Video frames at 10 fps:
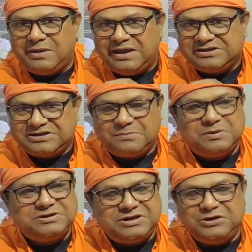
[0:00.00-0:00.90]

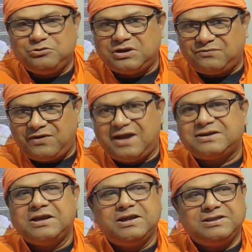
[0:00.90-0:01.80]
established into that
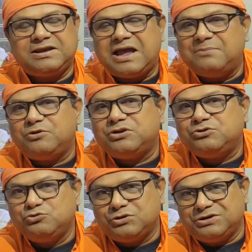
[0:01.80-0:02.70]
fact that I am not a
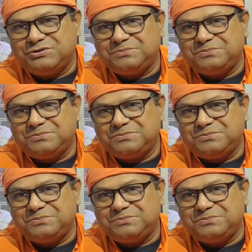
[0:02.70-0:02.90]
doer.